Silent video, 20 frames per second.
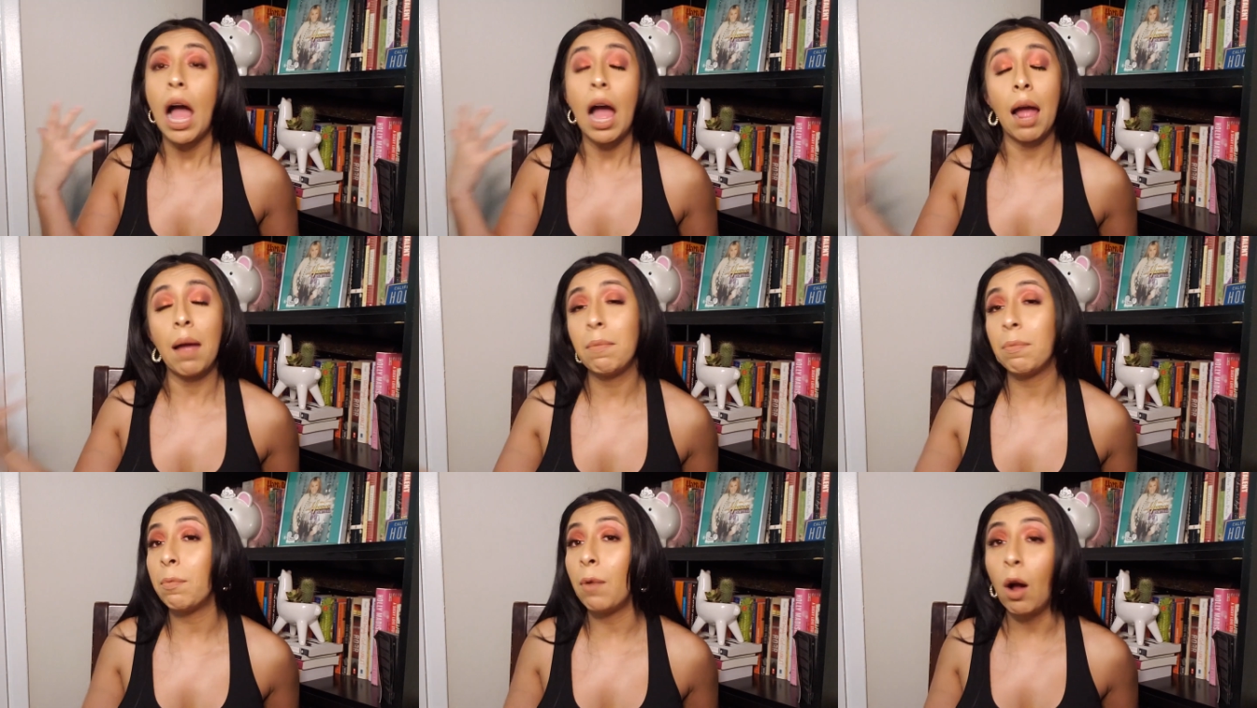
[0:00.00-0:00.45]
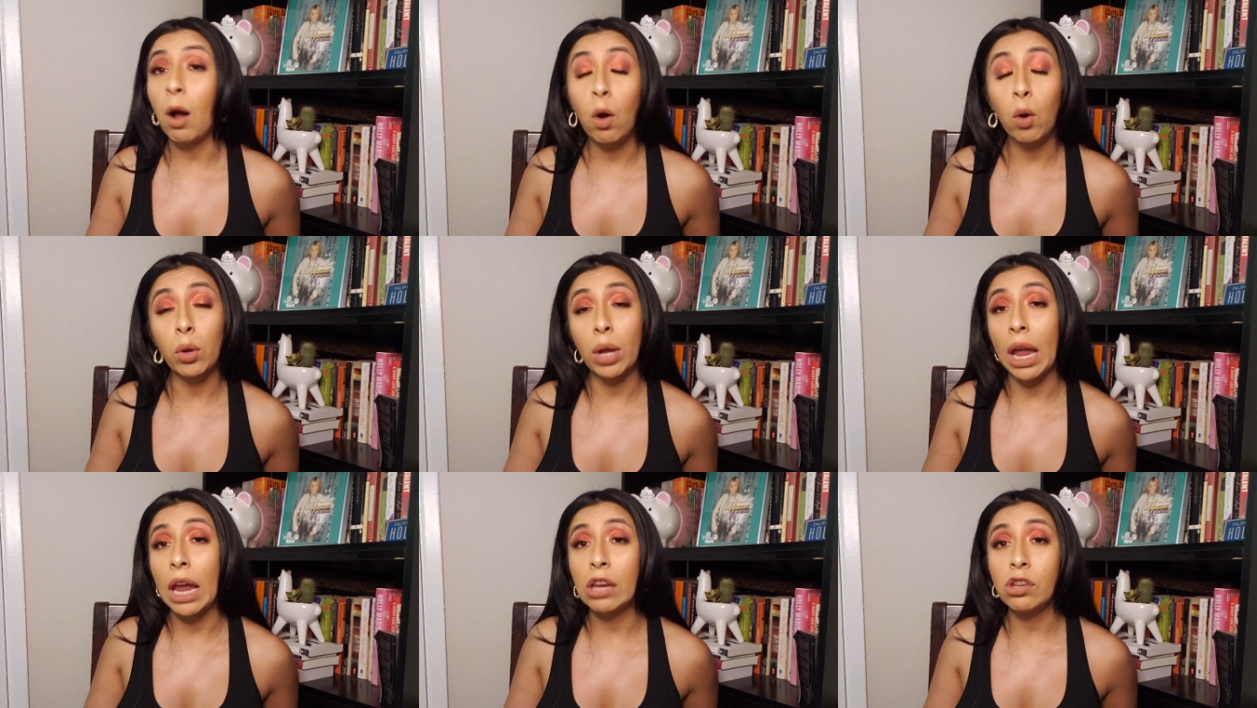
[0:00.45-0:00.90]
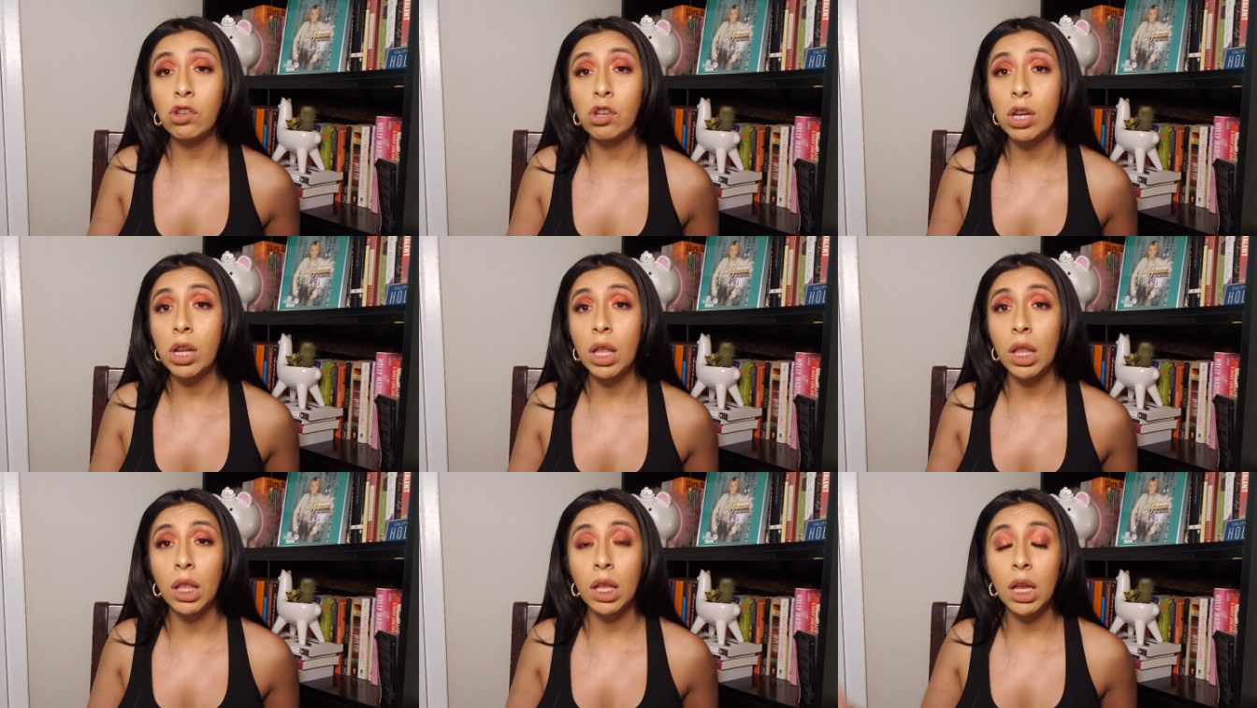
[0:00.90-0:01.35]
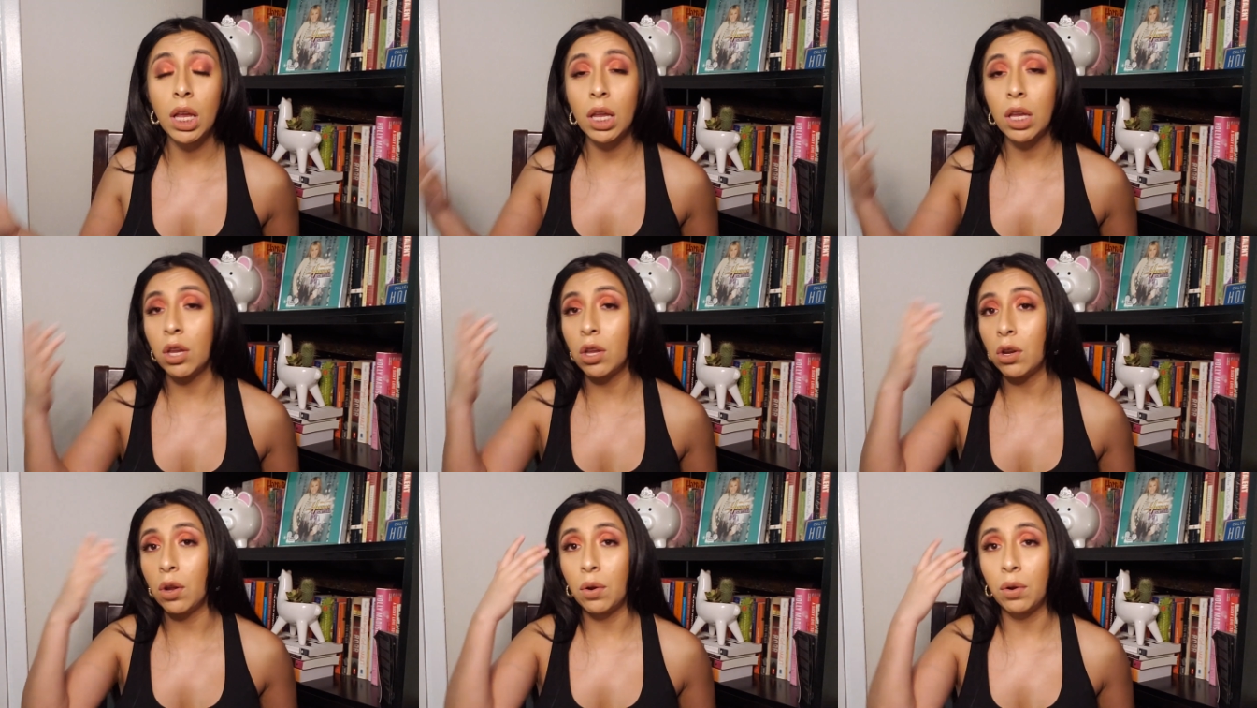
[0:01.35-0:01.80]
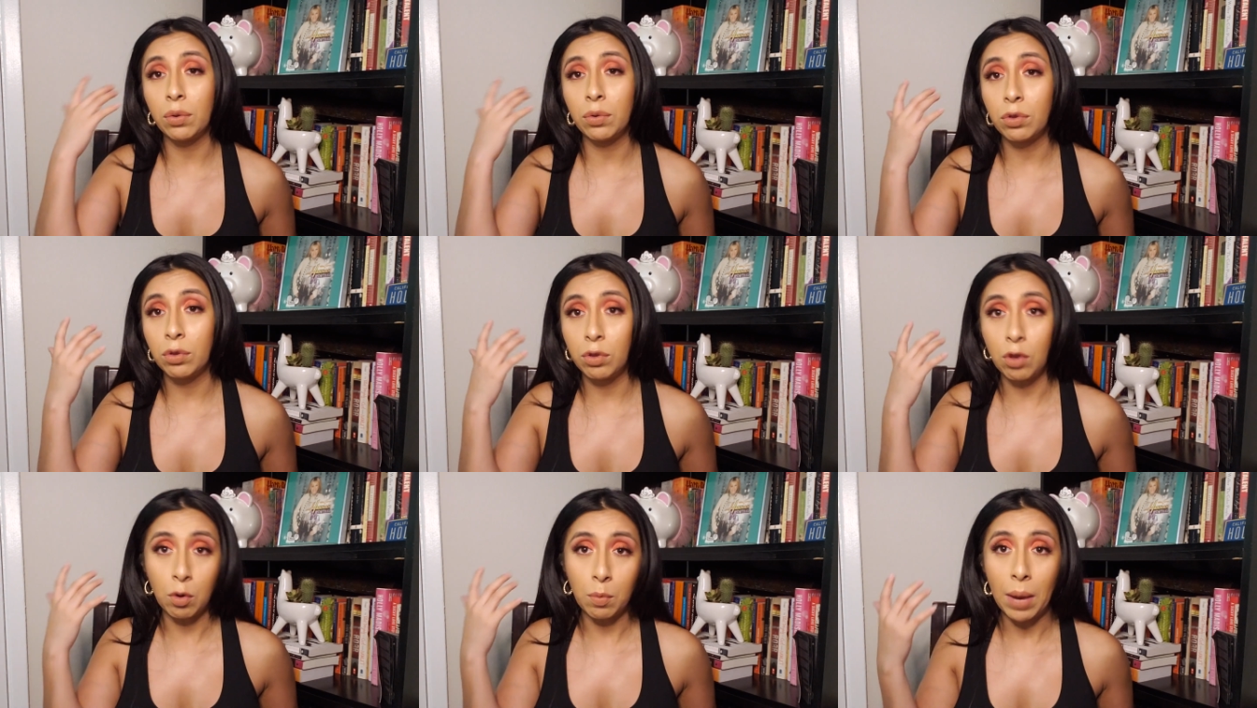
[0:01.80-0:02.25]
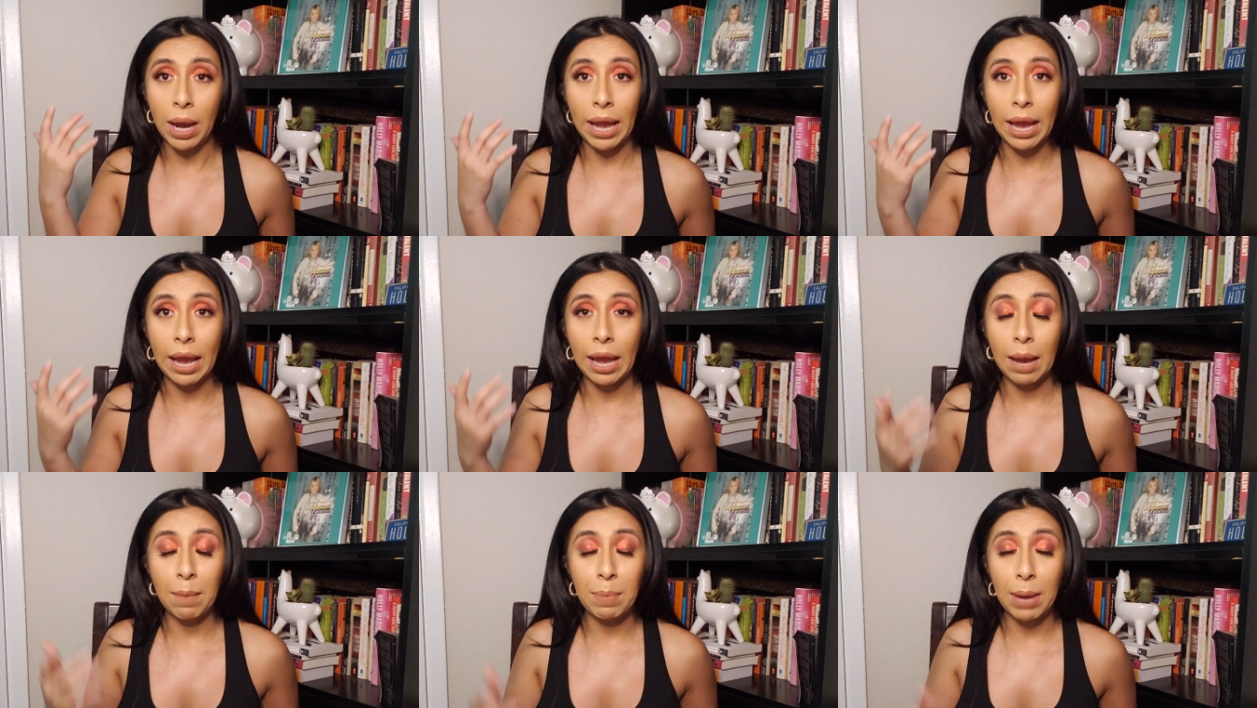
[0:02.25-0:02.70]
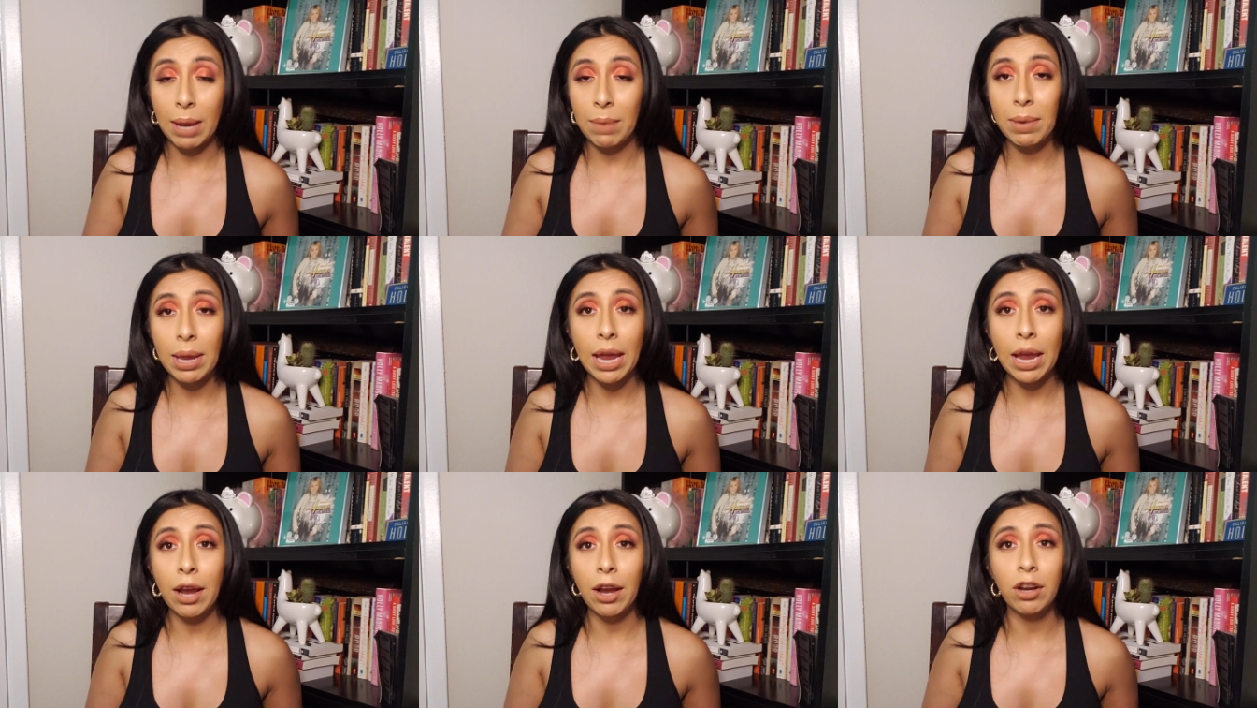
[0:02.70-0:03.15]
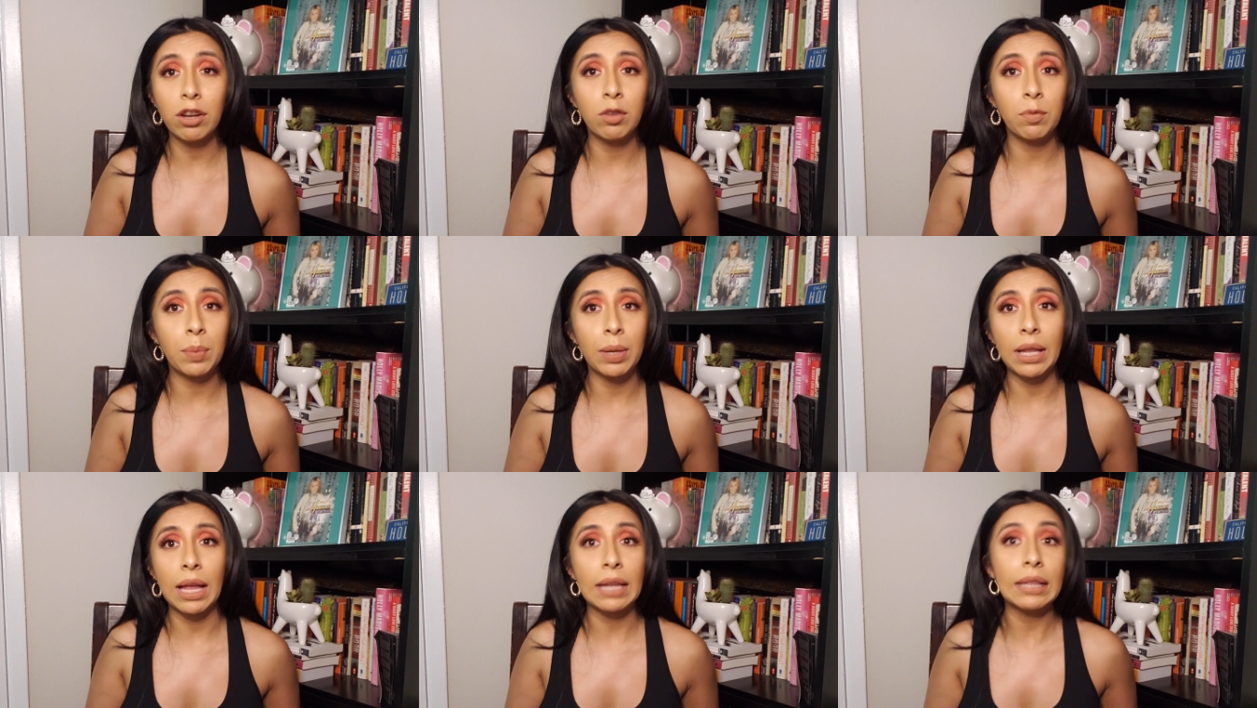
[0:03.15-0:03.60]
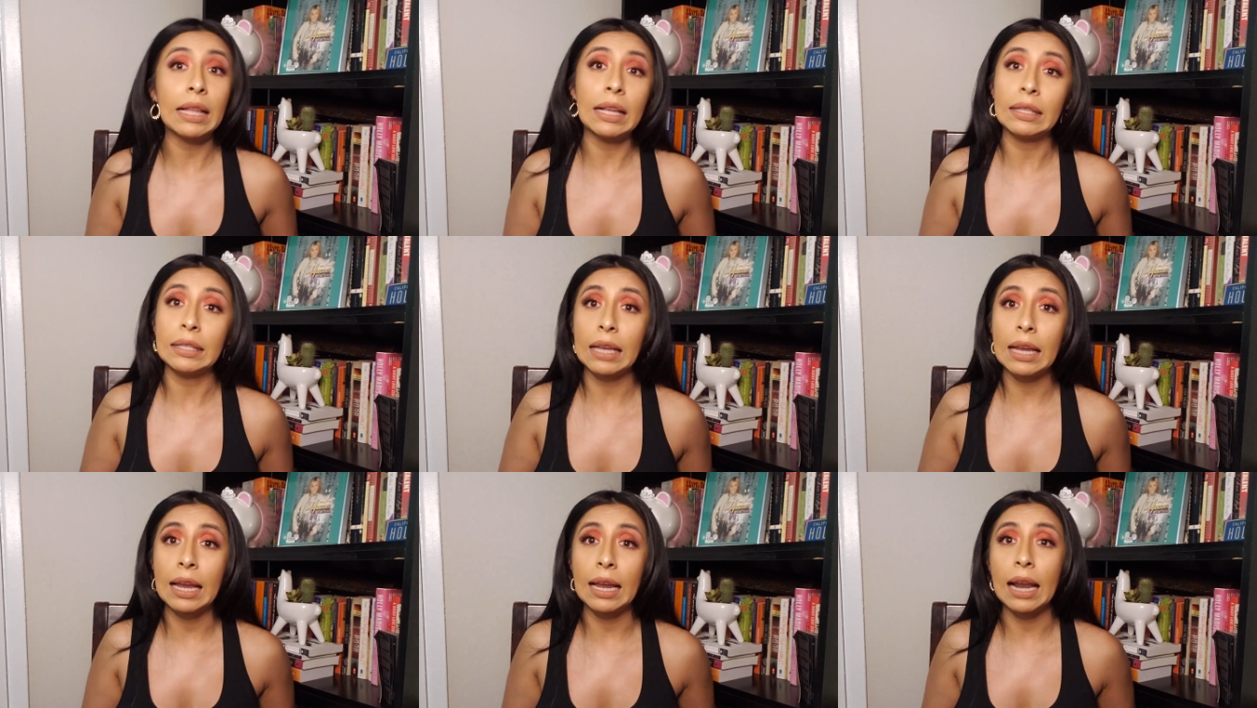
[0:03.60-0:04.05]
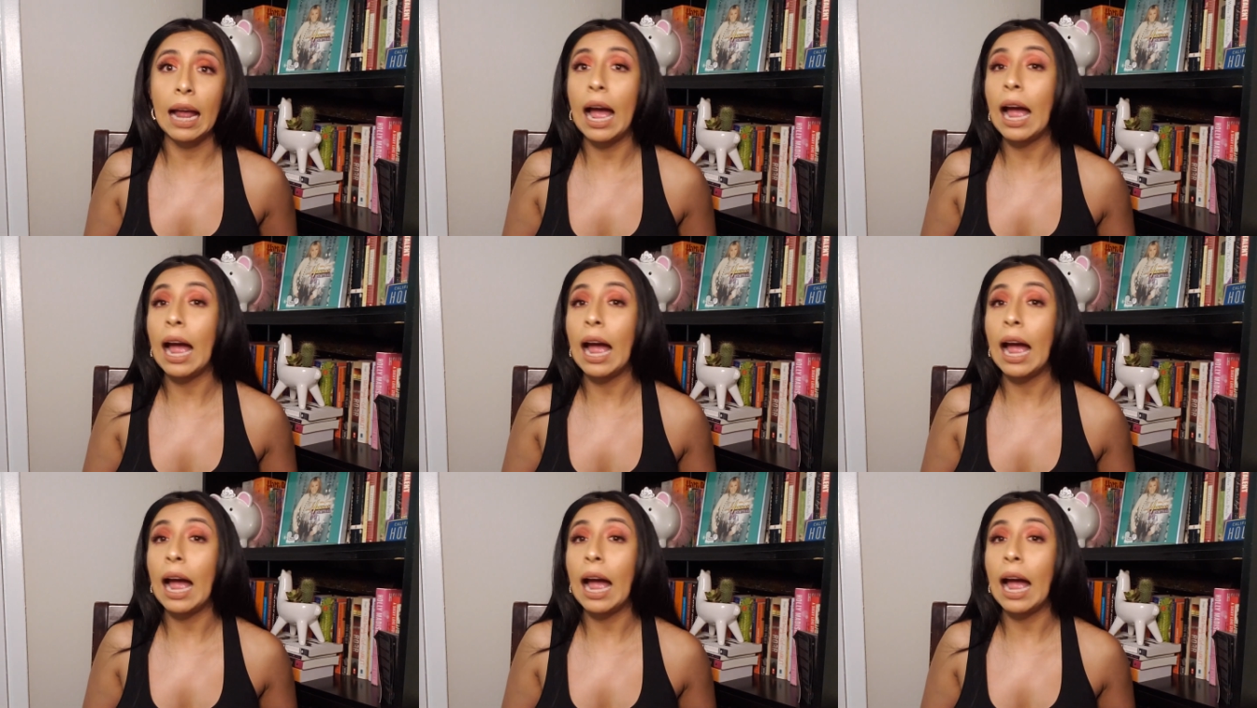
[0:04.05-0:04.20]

I occasionally, you know, do my baby hairs, but like that's it.